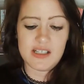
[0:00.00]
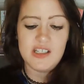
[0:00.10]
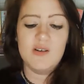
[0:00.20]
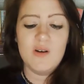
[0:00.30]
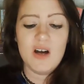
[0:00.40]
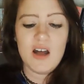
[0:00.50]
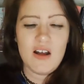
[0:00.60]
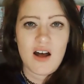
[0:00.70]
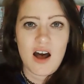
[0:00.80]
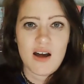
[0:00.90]
to you
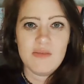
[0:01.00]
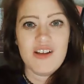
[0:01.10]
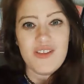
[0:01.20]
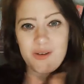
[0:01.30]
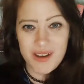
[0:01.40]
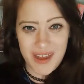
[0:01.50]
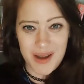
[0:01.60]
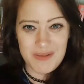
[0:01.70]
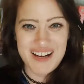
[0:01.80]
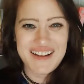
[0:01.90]
through a
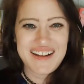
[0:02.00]
camera.